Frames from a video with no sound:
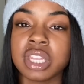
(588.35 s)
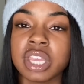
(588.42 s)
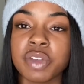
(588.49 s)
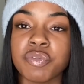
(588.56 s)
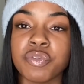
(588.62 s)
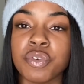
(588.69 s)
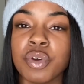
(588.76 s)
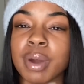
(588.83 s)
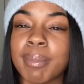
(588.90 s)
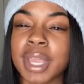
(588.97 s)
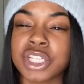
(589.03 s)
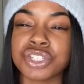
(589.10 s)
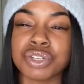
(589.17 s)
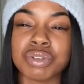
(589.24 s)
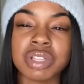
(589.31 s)
looking for,
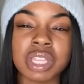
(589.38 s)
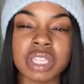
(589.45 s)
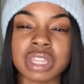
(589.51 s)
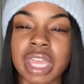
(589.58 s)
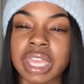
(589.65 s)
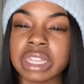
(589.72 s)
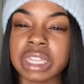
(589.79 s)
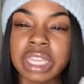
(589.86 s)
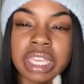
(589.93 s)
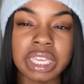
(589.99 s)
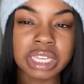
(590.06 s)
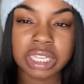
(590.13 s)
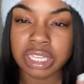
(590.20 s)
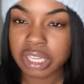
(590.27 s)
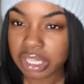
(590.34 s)
make sure you click that link